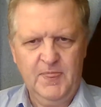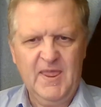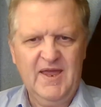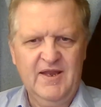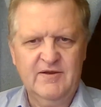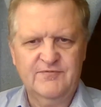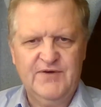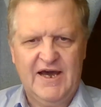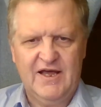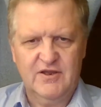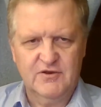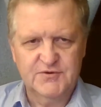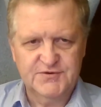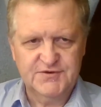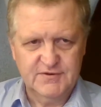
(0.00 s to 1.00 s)
And it
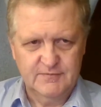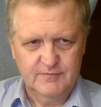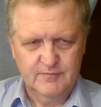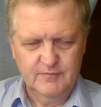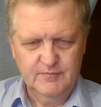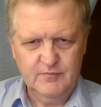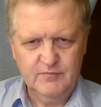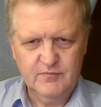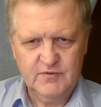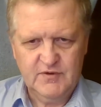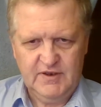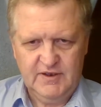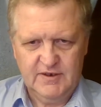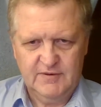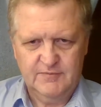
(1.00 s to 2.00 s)
follows
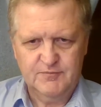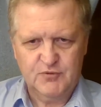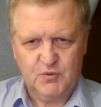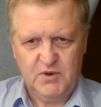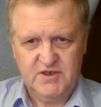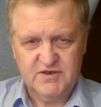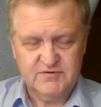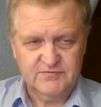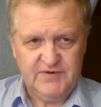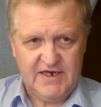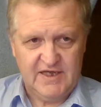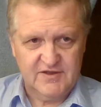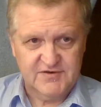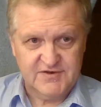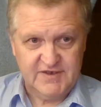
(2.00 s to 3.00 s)
Norwegian
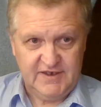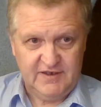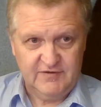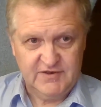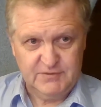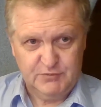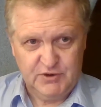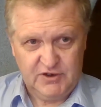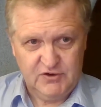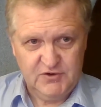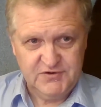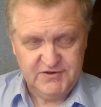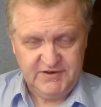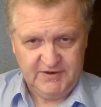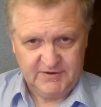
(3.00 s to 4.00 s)
follows the English pretty
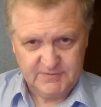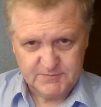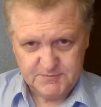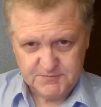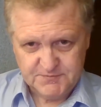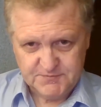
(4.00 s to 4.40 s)
closely here.